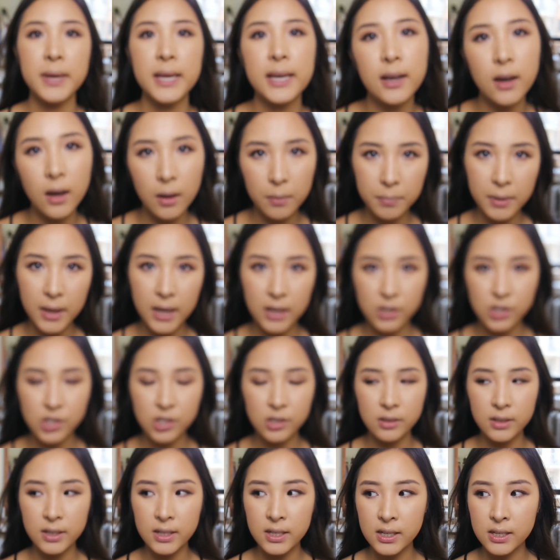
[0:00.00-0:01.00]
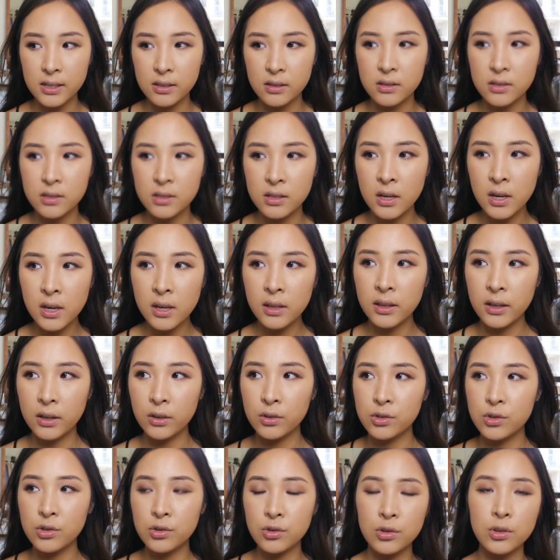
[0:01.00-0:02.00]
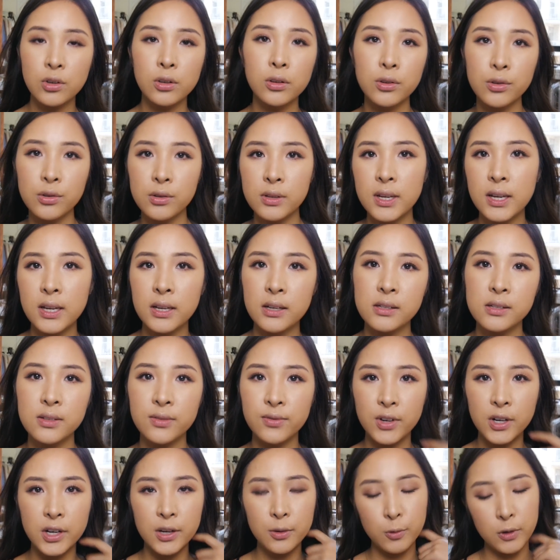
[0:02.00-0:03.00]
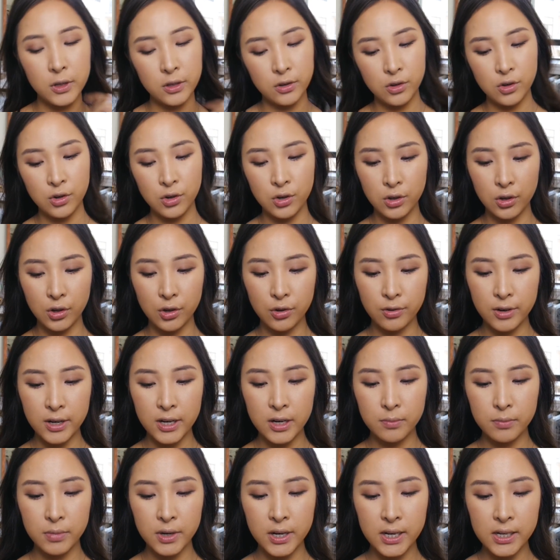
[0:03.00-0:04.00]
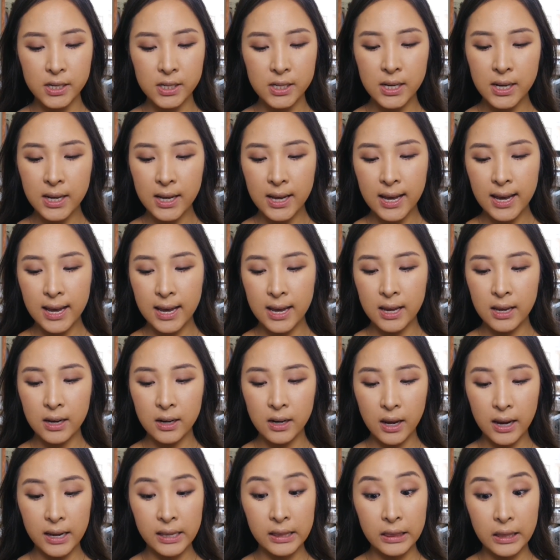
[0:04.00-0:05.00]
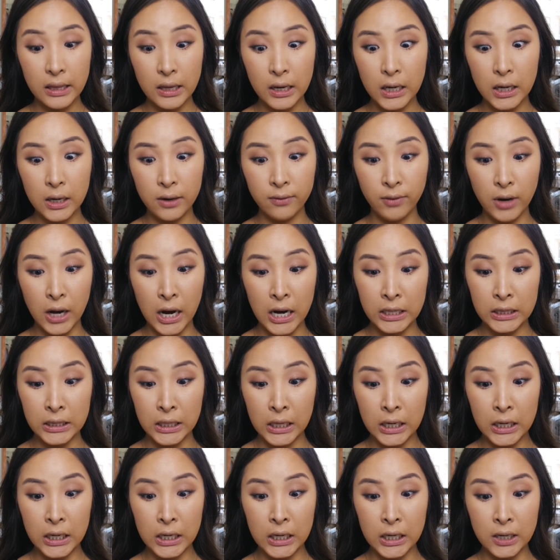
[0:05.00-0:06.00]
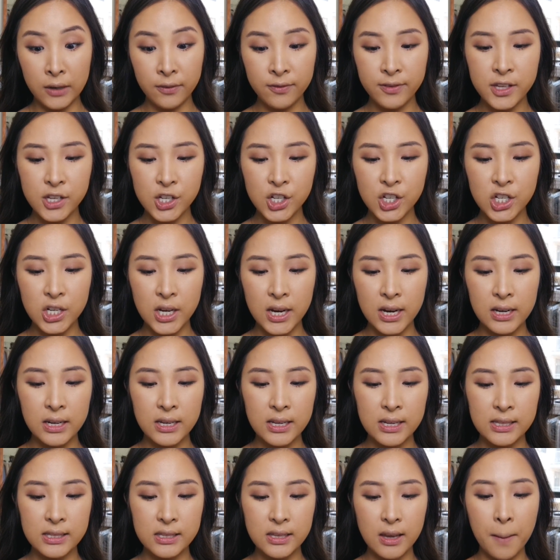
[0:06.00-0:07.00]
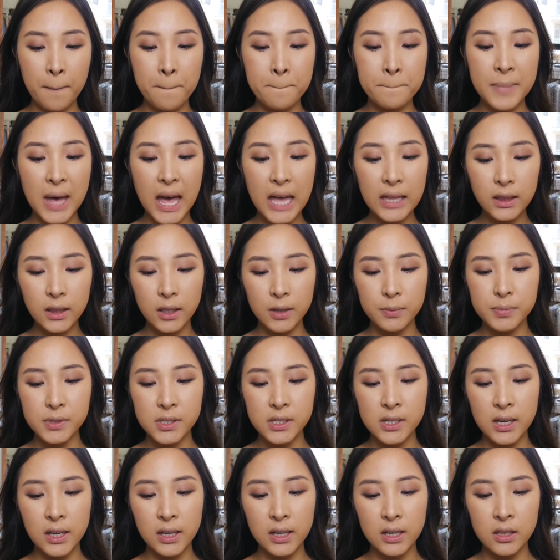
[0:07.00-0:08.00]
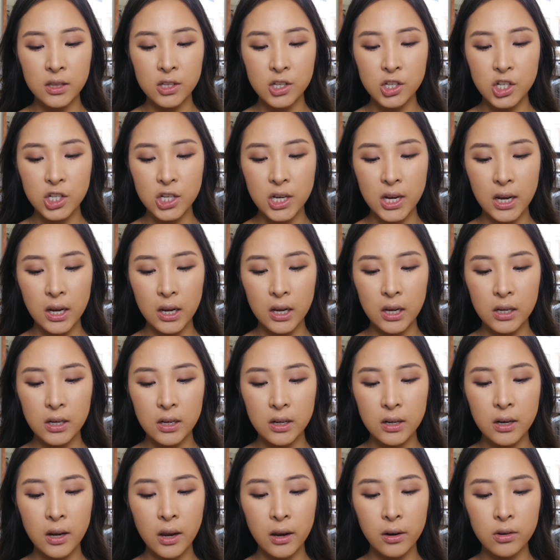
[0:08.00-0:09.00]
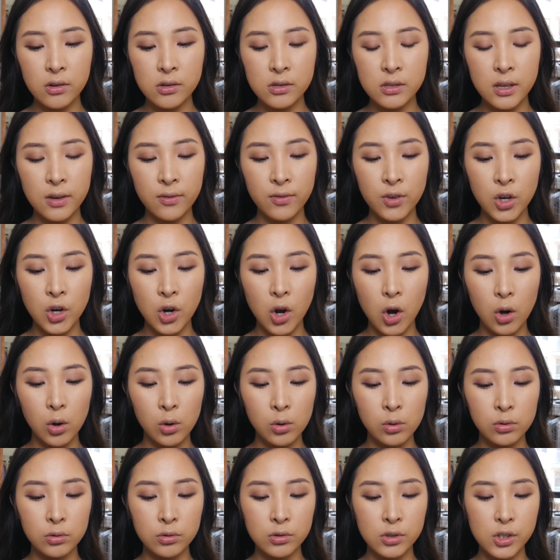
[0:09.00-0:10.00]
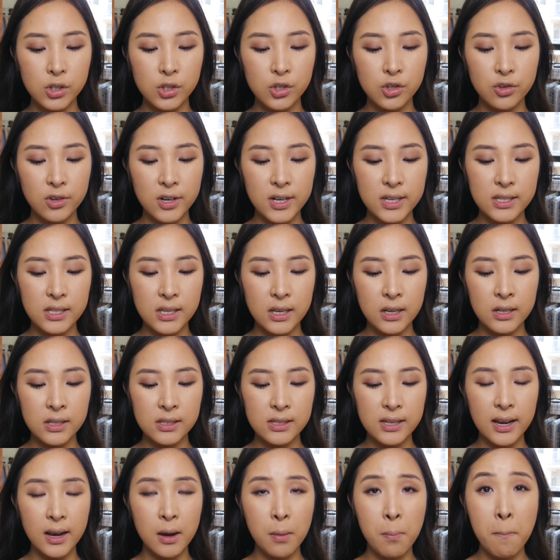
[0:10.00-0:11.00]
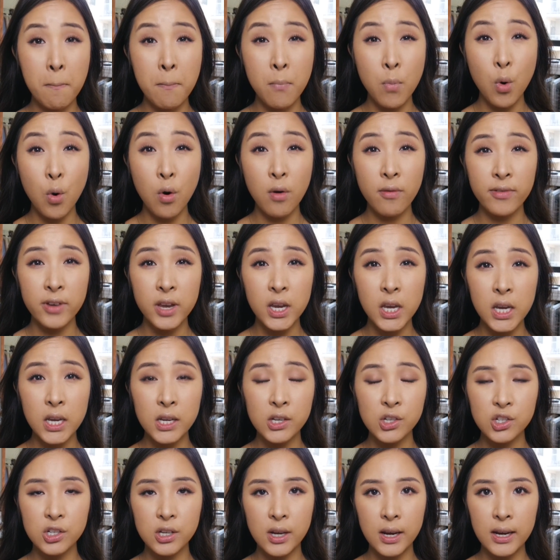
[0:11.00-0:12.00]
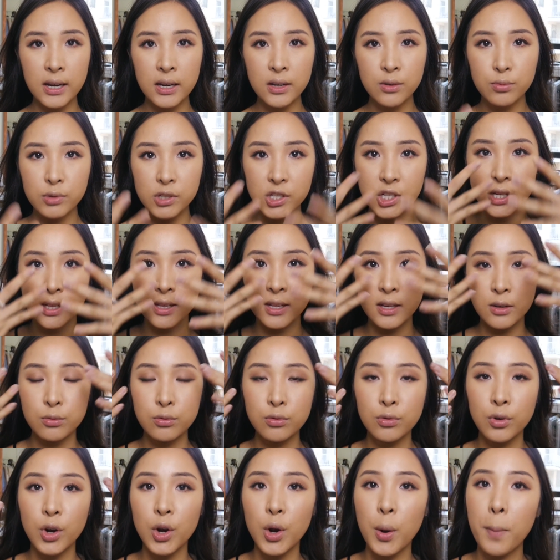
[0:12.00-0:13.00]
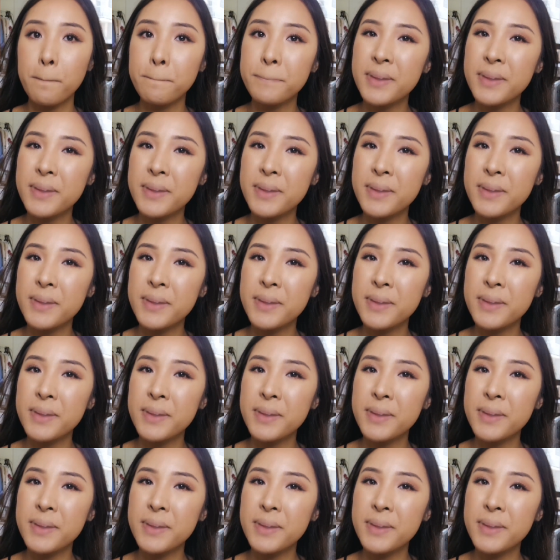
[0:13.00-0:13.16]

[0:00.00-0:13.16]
makeup, actually. It's, they also do clothing. It's a very well-known Korean brand. And I love, I love this shade. It's a matte lipstick in the shade nine oh seven Old Dress. And it's like a mauvey shade, which I think will go